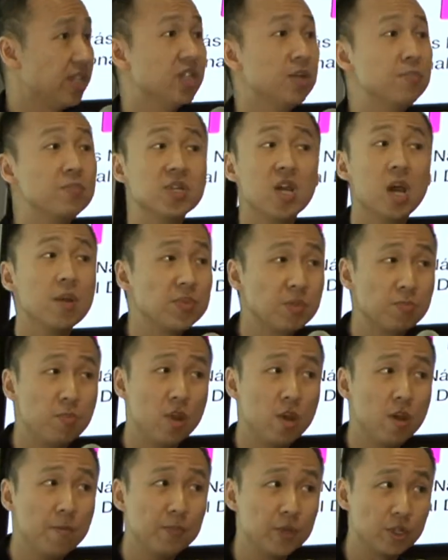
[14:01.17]
sometimes
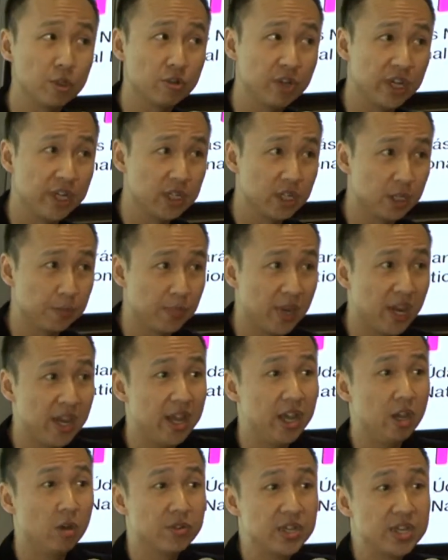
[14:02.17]
perpetrated by
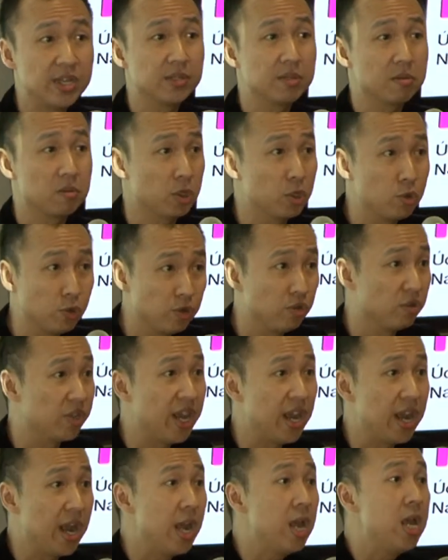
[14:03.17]
health and social
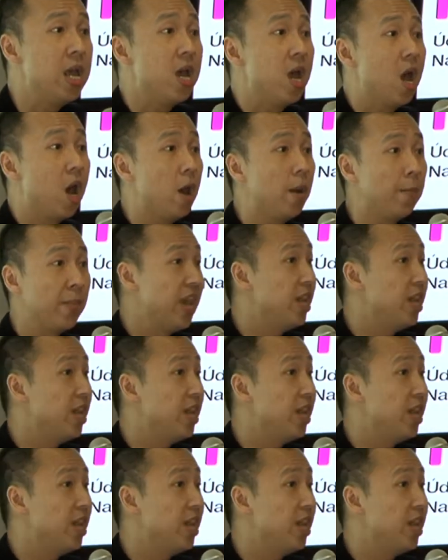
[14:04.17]
care um,